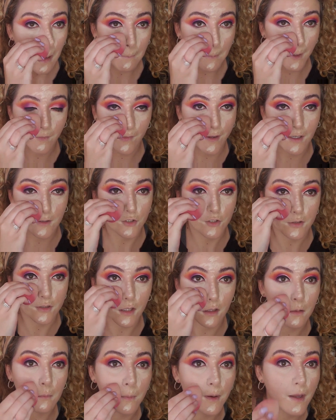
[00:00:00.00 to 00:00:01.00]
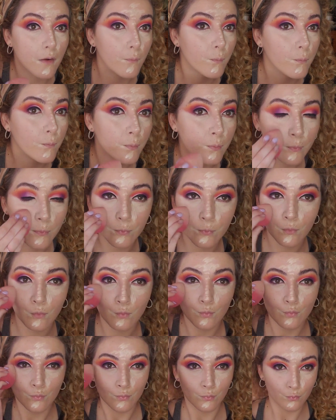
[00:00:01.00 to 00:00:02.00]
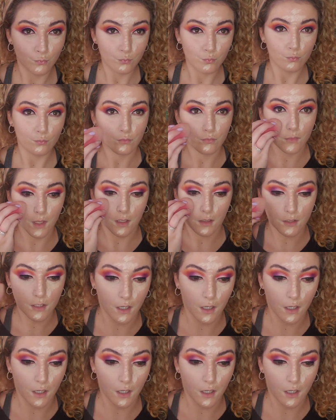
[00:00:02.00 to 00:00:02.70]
Not that interesting, but I could